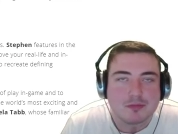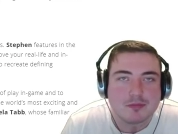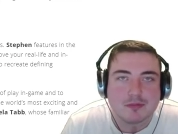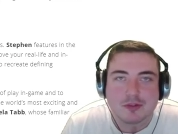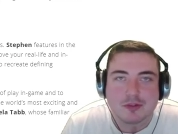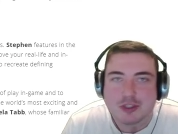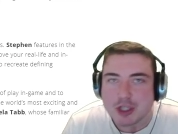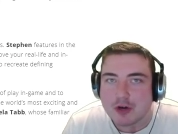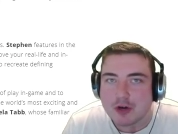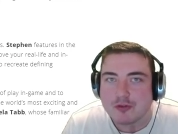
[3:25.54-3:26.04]

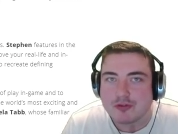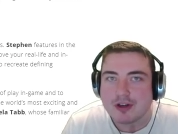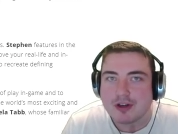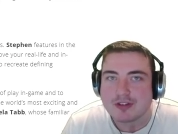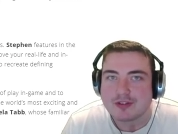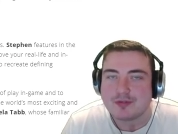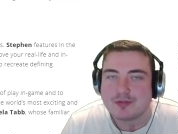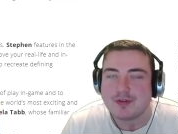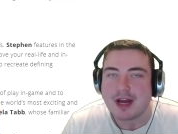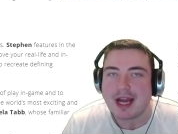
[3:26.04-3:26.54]
genre
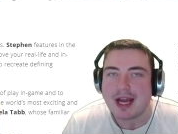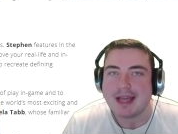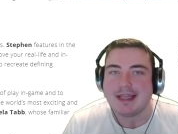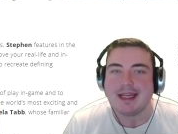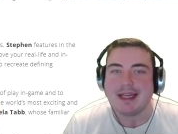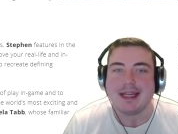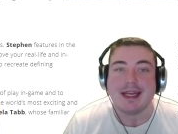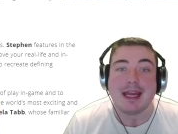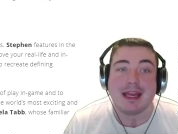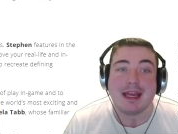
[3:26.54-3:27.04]

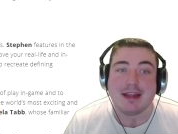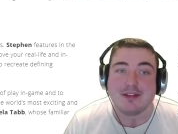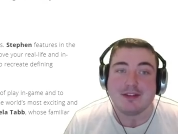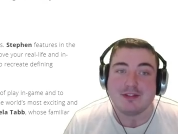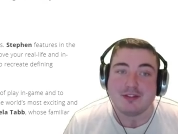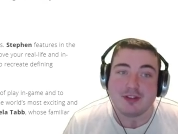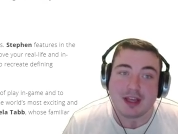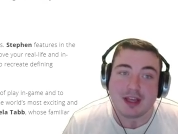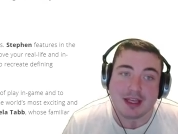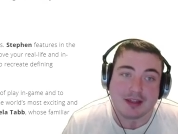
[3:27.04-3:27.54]
defining
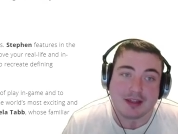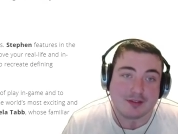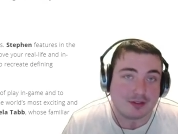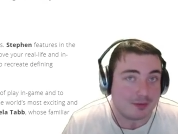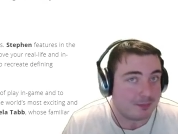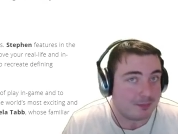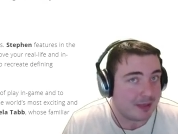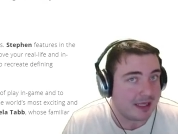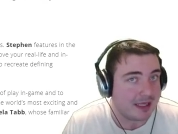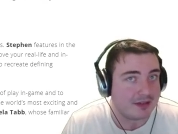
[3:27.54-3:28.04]
is is a
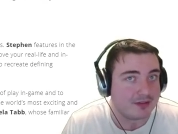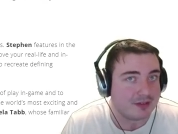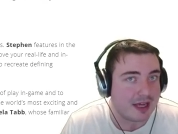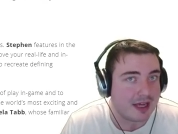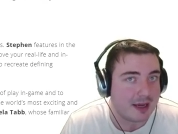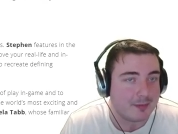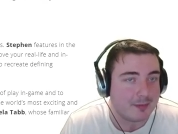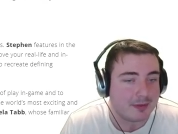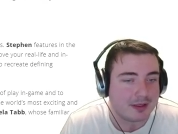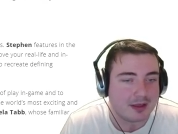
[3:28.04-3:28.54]
big
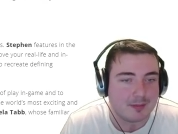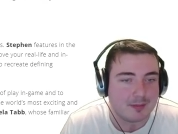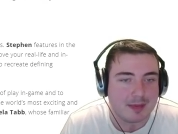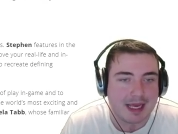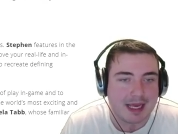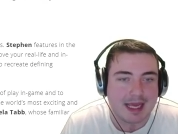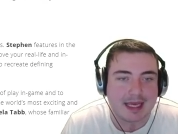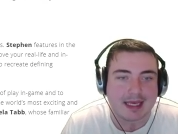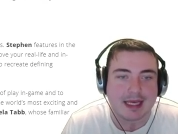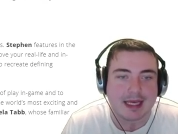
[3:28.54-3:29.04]
statement to
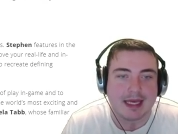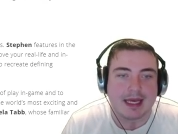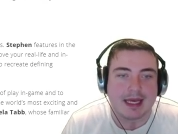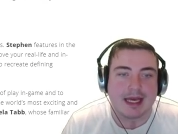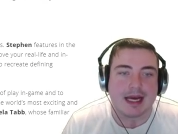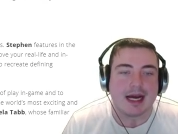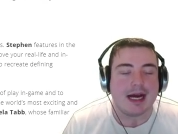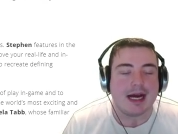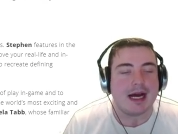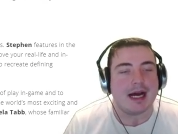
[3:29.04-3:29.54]
make
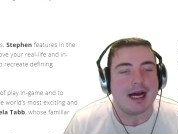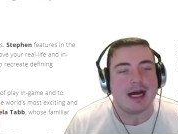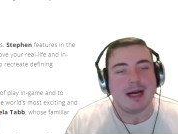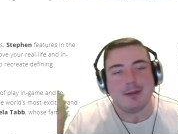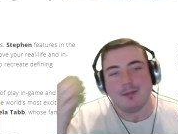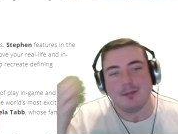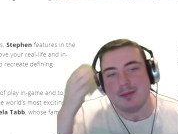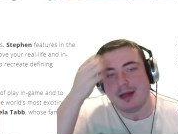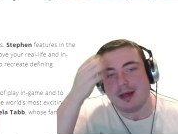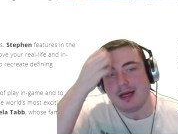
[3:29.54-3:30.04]

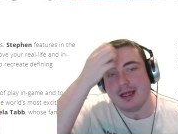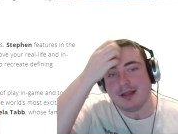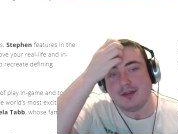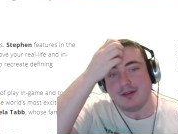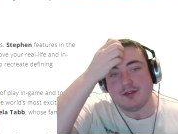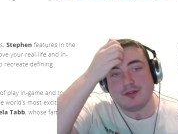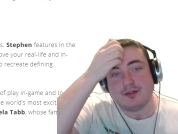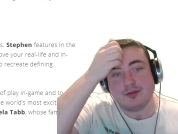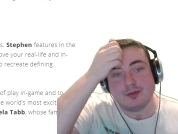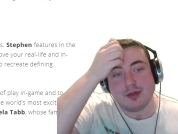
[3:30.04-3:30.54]
um,
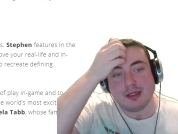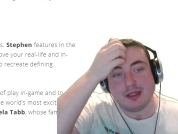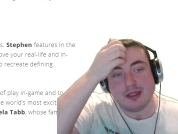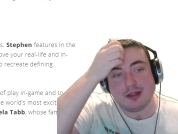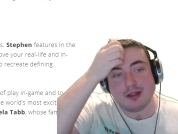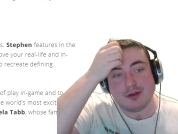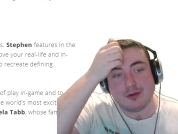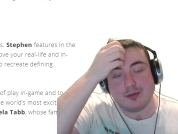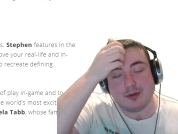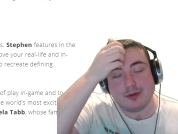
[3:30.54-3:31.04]
and you
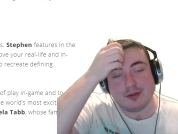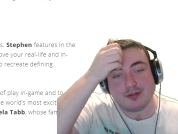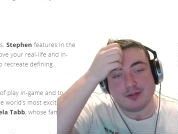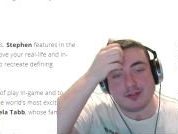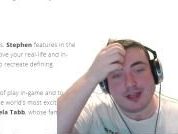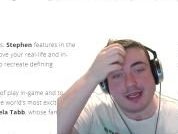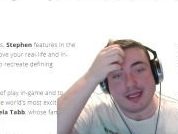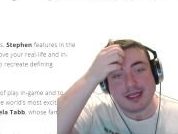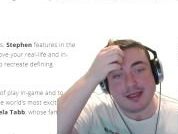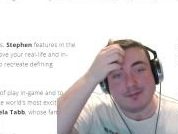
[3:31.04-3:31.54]
know we'll
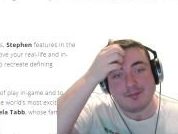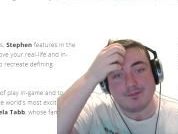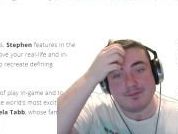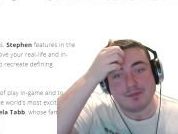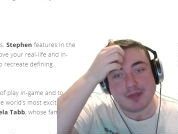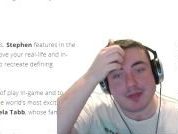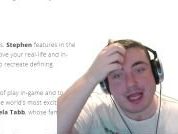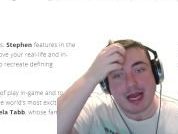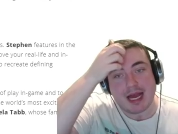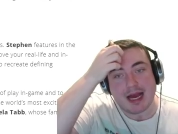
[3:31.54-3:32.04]
see
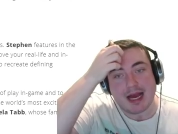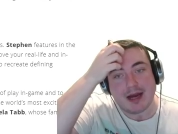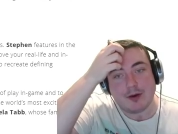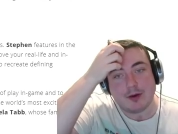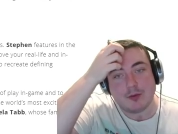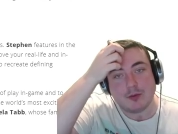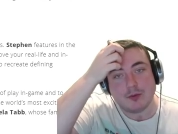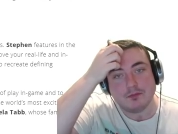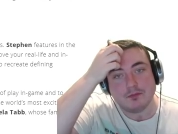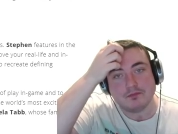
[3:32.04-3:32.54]

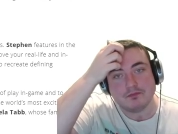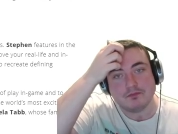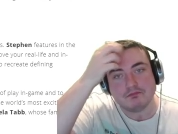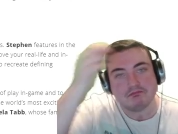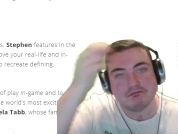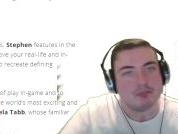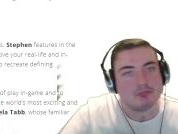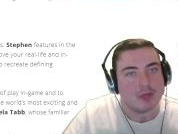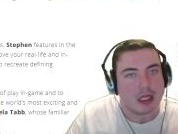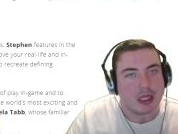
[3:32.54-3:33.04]
how
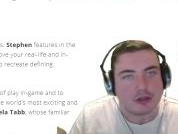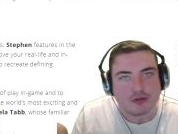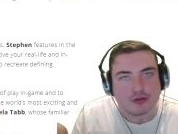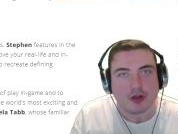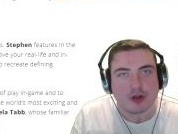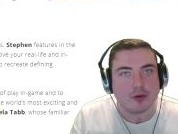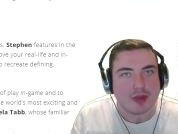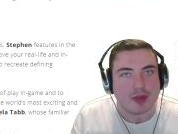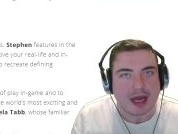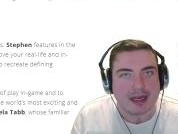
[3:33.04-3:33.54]

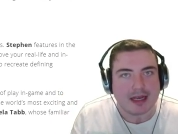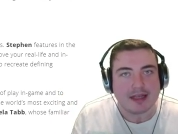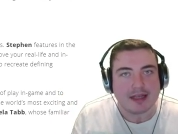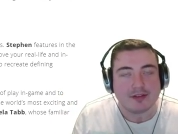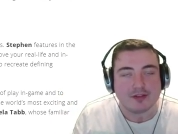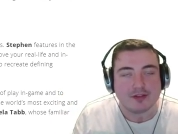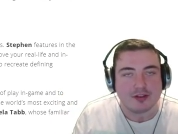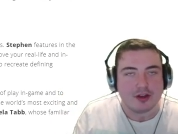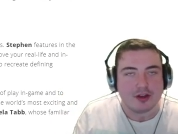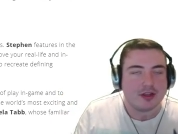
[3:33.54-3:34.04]
True, that
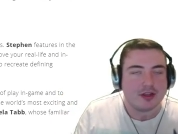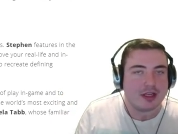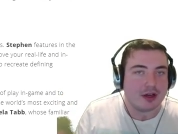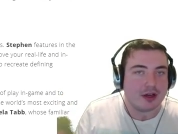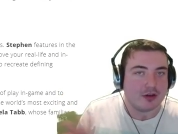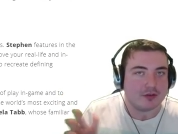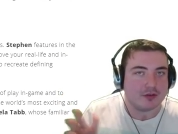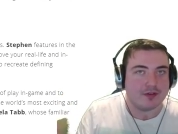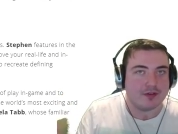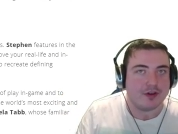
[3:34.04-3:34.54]
is certainly
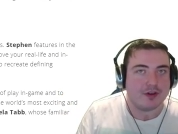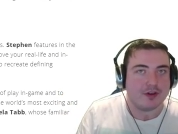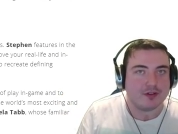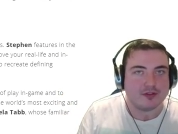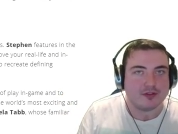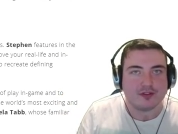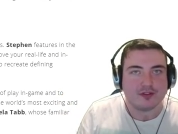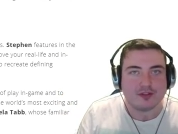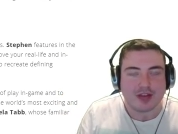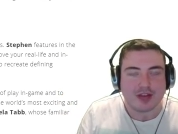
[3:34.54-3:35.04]
on
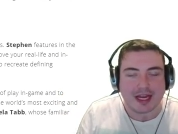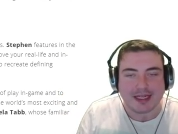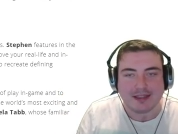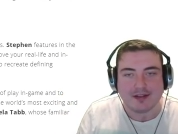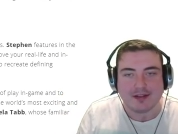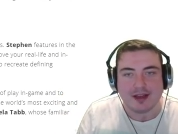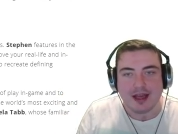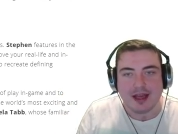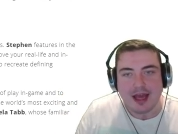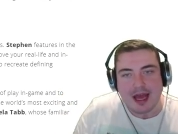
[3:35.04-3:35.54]
first
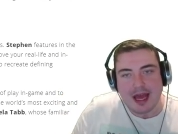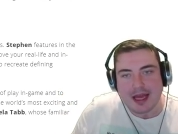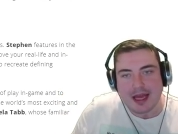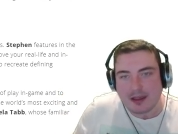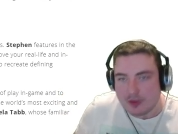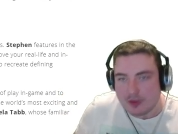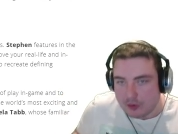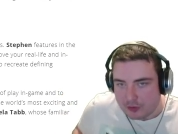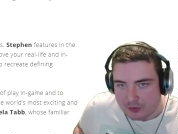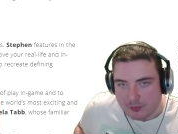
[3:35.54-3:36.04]
sight.
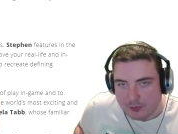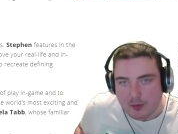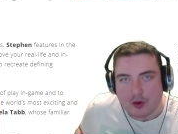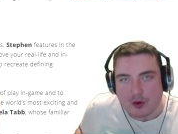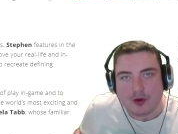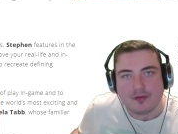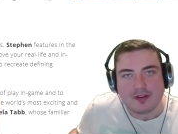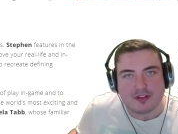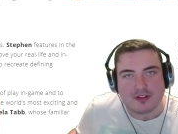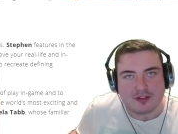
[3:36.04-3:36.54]
It looks
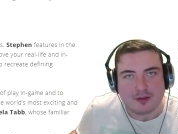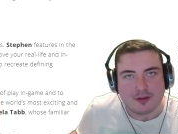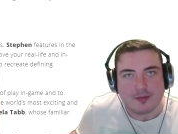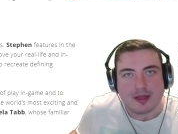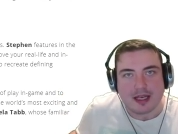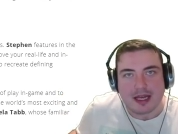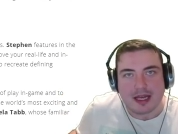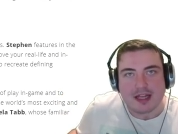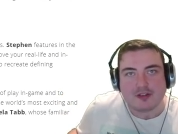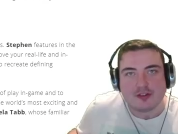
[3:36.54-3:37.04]
more of a
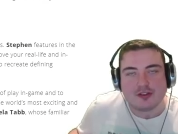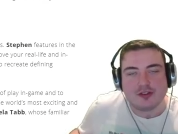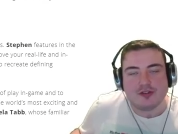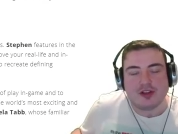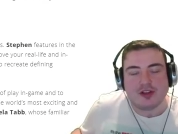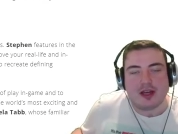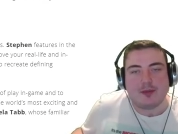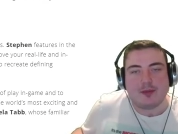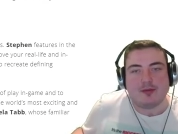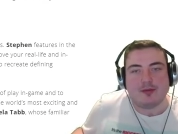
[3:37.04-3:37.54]
simulation
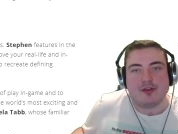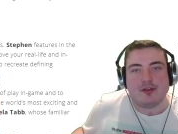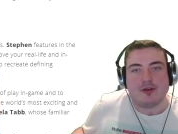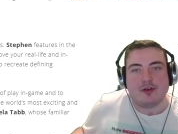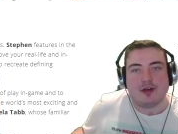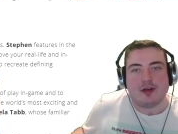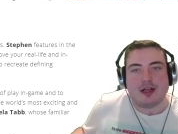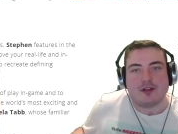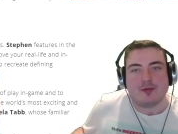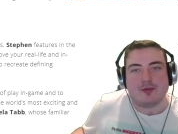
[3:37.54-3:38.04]
type
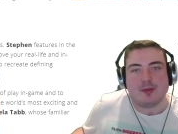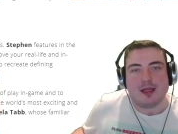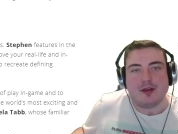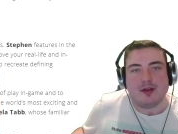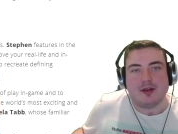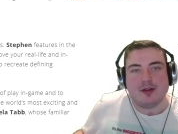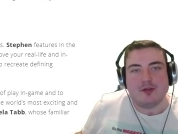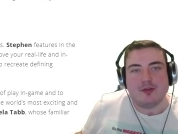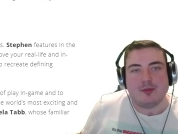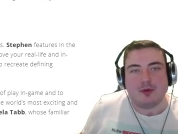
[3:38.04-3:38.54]
snooker
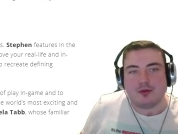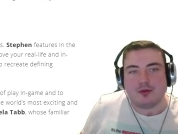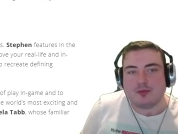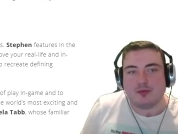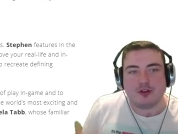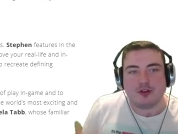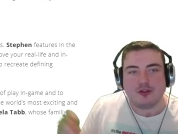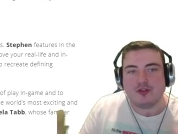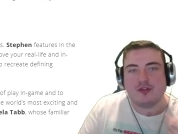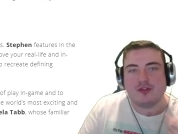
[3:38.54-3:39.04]
experience, but
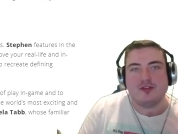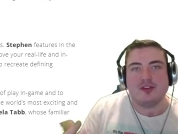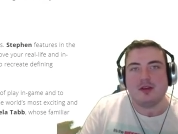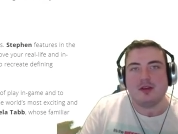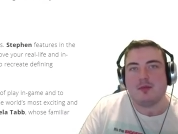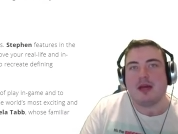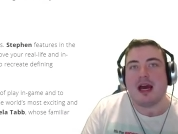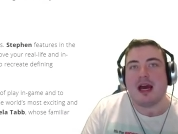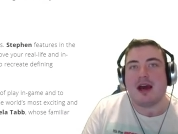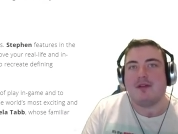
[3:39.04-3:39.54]
doesn't
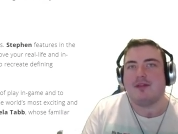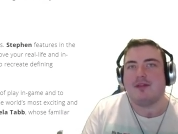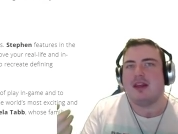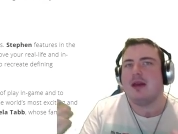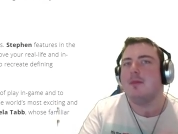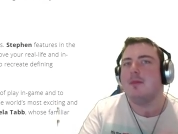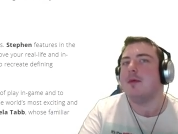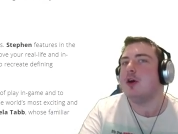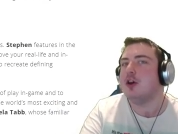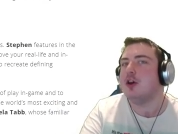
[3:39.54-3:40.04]
seem to have the
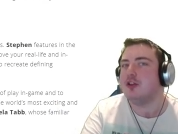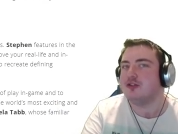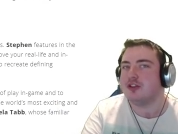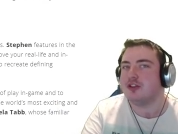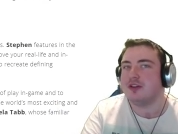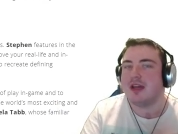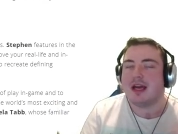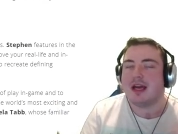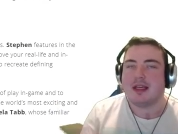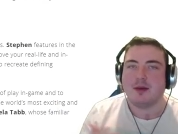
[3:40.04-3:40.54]

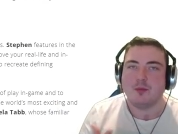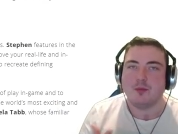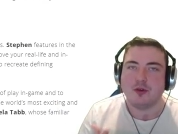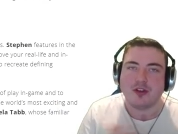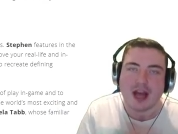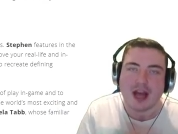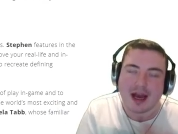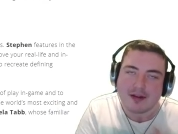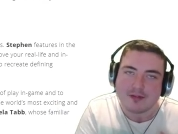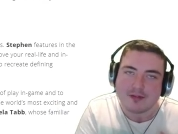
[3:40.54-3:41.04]
immersion that you would
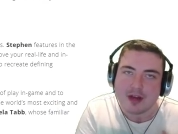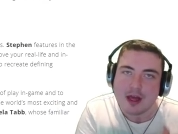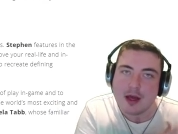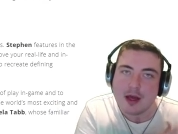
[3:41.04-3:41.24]
have